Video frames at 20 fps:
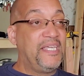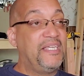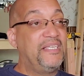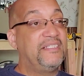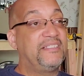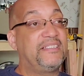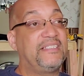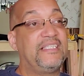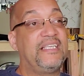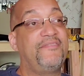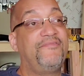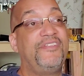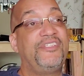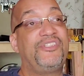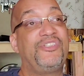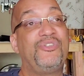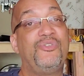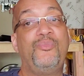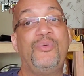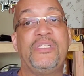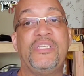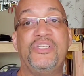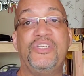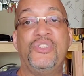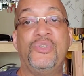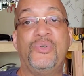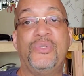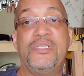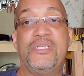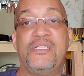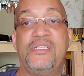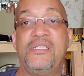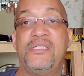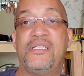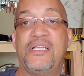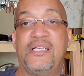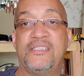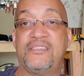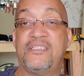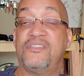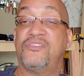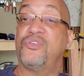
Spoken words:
72, we could do it. I said,